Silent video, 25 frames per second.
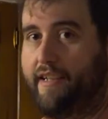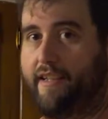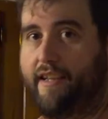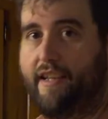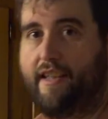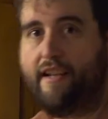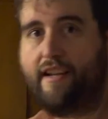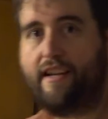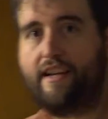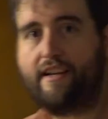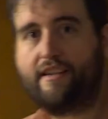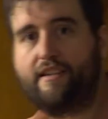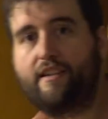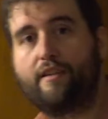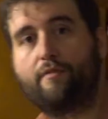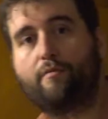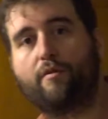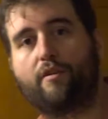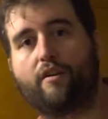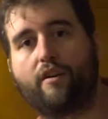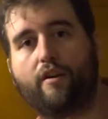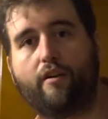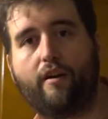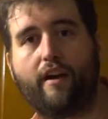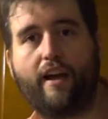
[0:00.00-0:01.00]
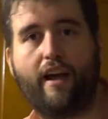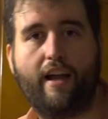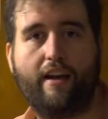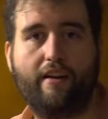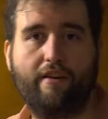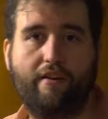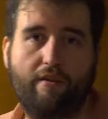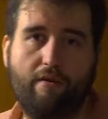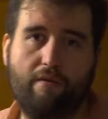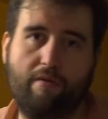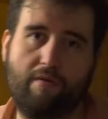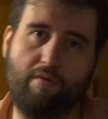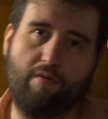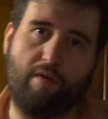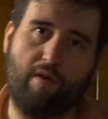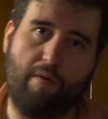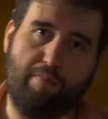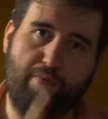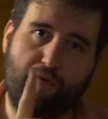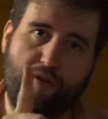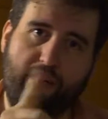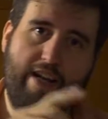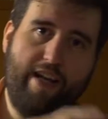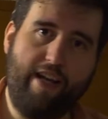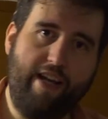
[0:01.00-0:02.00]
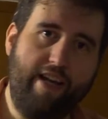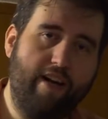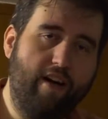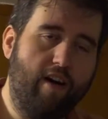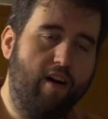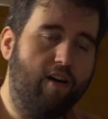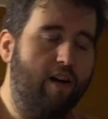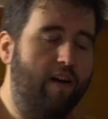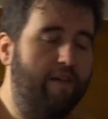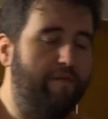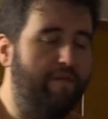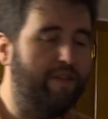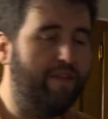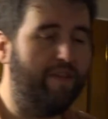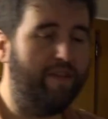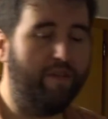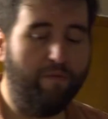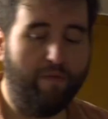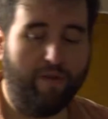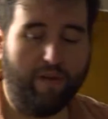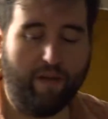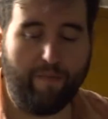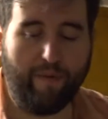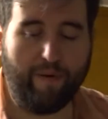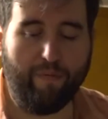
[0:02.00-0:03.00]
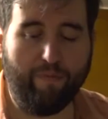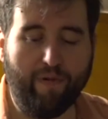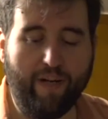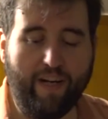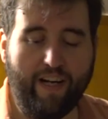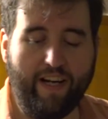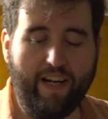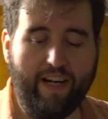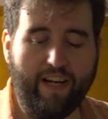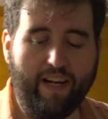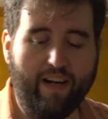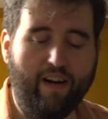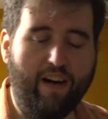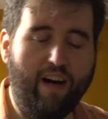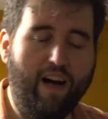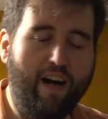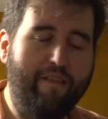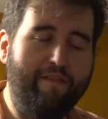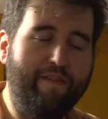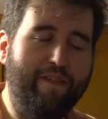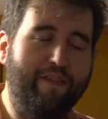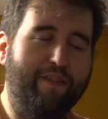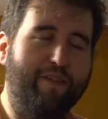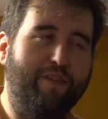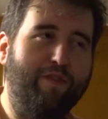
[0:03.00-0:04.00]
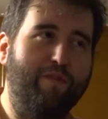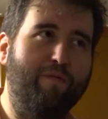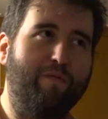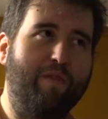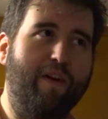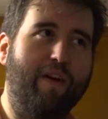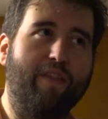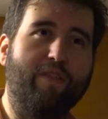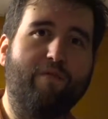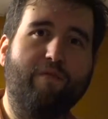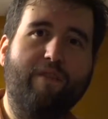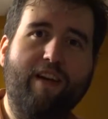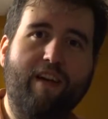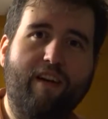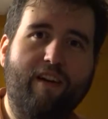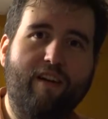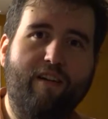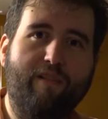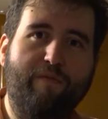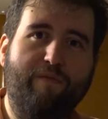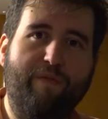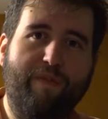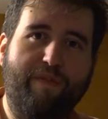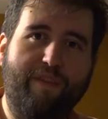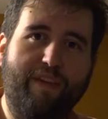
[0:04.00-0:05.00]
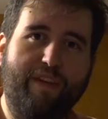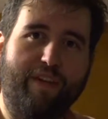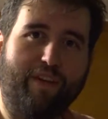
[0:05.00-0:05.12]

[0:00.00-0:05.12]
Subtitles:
and then the next thing we're going to go ahead and do is we're going to preheat our oven. So we're going to be preheating our oven to 350